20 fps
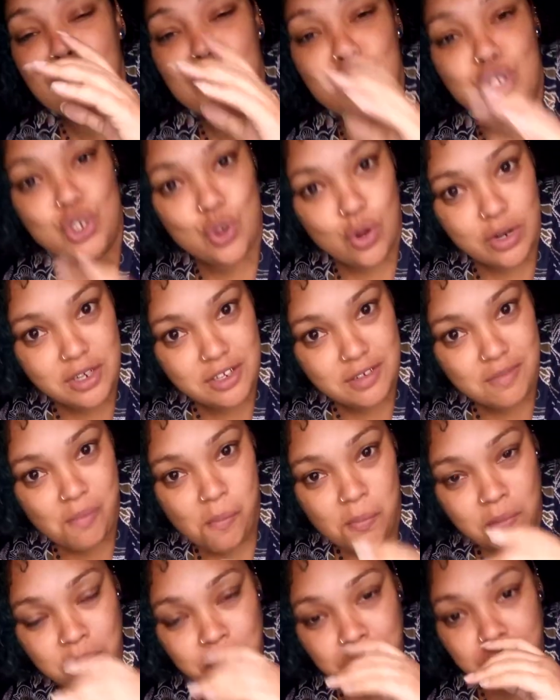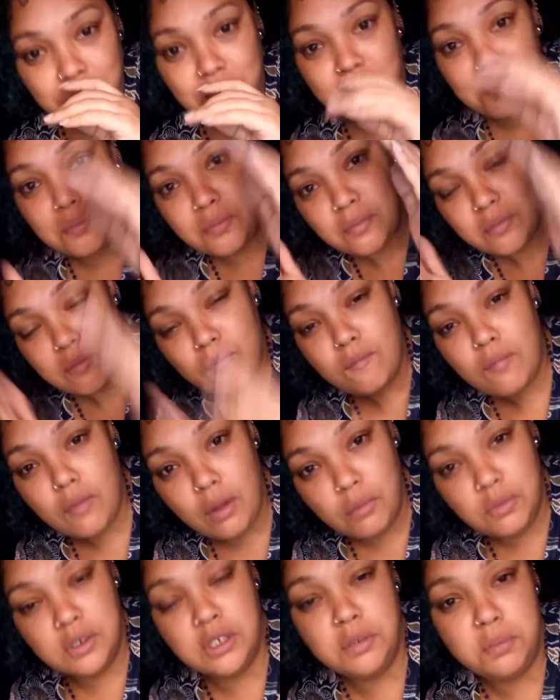shot.
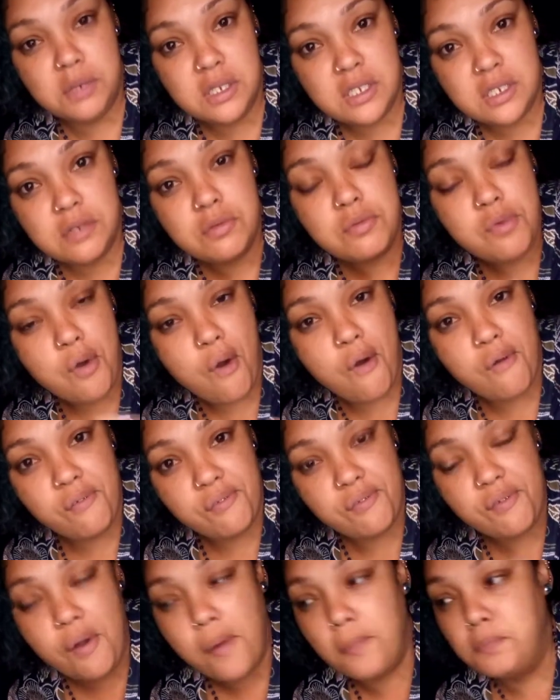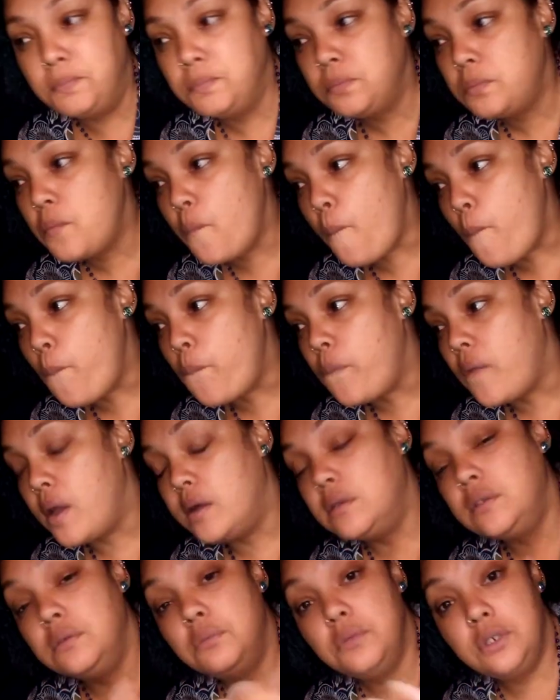We split it off,
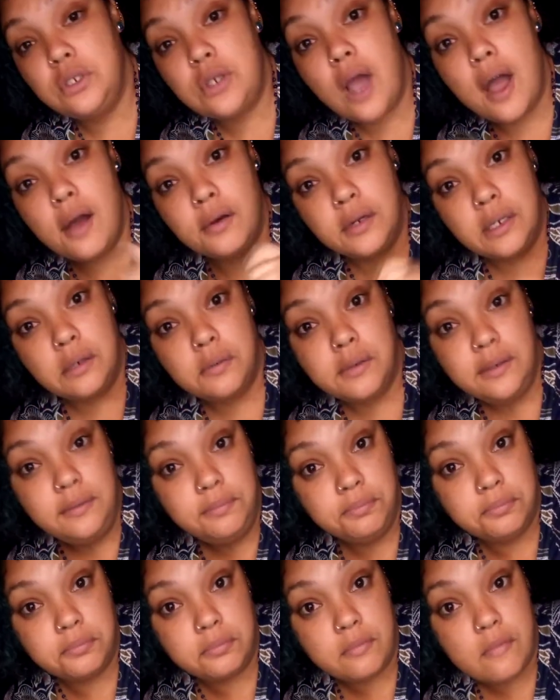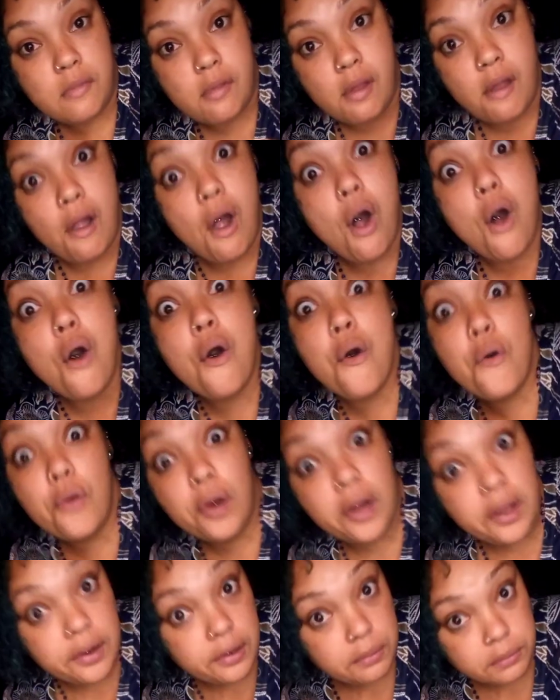and then we chowed our
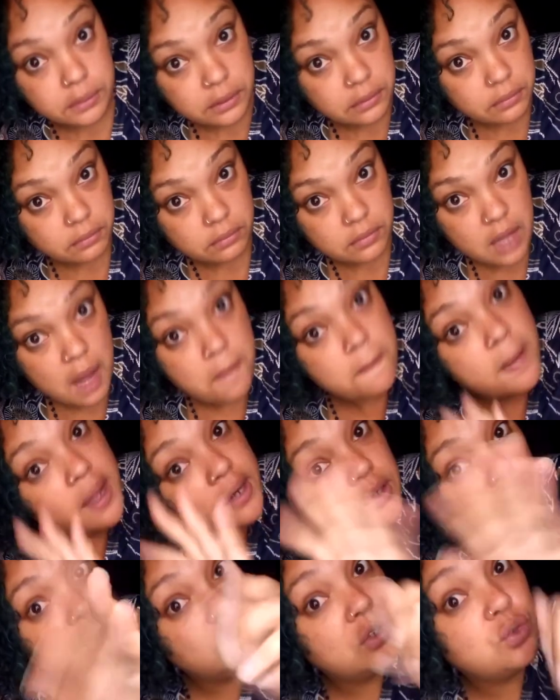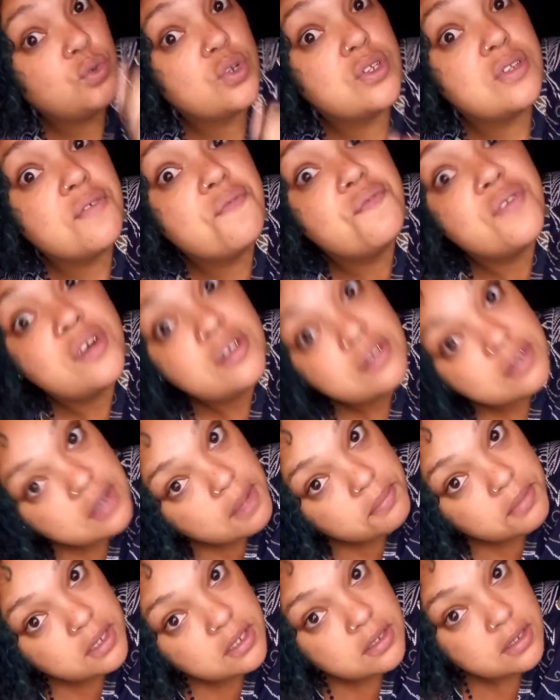whole edible. And mind you, this was the first
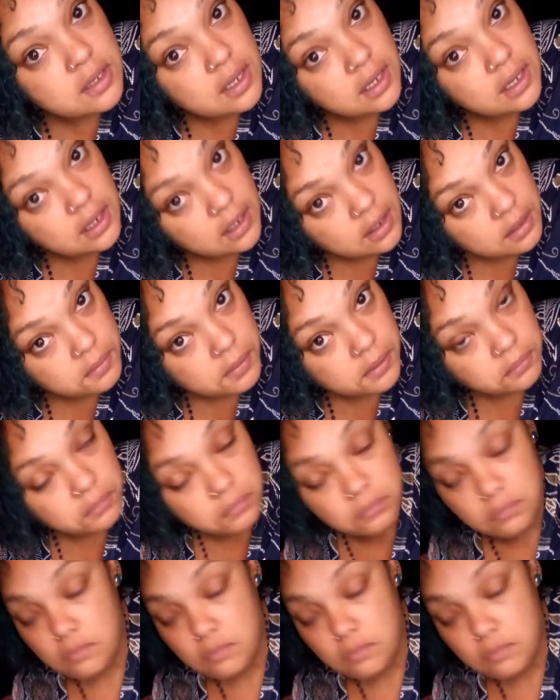time eating an edible